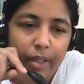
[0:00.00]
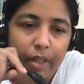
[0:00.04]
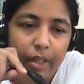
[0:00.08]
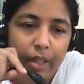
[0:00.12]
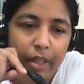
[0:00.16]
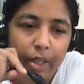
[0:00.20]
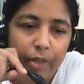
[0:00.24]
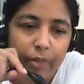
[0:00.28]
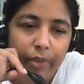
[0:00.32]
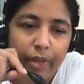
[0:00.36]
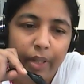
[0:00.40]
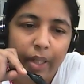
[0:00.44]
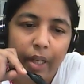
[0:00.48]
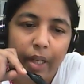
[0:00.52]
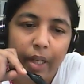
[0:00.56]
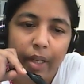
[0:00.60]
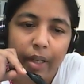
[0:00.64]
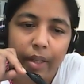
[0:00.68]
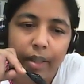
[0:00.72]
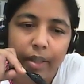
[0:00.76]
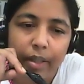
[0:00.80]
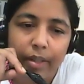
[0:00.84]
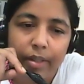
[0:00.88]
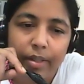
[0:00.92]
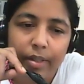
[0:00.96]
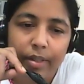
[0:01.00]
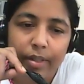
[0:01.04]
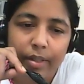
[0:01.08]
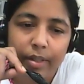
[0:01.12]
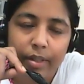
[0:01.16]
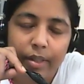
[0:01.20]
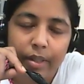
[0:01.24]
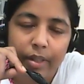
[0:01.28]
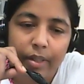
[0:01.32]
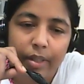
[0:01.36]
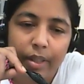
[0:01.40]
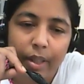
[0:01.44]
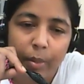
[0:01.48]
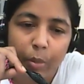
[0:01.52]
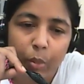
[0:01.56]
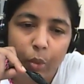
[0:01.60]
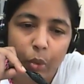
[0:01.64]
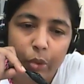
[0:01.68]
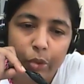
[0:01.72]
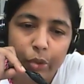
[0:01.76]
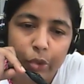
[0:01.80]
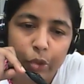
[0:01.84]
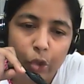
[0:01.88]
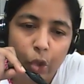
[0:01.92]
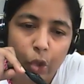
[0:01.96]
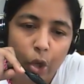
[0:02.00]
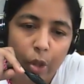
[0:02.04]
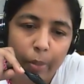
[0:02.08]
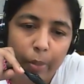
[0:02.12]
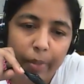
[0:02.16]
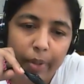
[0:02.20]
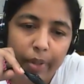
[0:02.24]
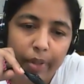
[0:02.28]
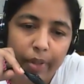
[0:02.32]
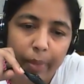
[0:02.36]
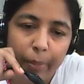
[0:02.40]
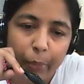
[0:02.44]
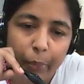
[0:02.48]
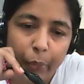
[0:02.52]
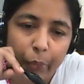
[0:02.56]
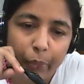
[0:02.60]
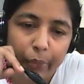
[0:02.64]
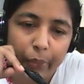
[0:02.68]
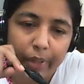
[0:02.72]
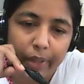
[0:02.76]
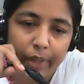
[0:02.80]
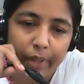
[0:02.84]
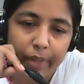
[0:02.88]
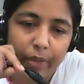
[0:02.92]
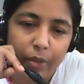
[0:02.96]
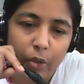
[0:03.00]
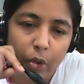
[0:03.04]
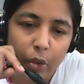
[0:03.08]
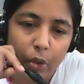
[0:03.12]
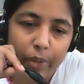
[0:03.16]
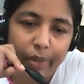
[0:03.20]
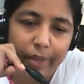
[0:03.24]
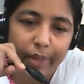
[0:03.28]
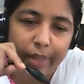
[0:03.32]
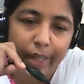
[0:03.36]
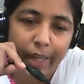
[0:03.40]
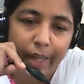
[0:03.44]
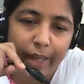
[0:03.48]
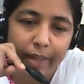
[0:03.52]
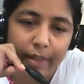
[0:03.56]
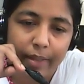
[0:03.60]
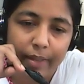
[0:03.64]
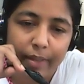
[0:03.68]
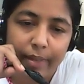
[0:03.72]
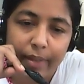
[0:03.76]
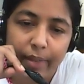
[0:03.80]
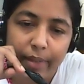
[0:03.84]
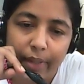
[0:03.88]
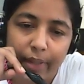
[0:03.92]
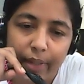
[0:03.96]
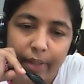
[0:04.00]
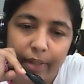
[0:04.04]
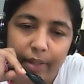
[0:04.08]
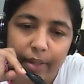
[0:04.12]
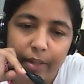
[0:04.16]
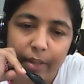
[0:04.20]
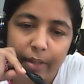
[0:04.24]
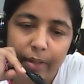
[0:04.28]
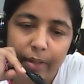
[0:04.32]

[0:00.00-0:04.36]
Cleverley is the most common reported non-calcium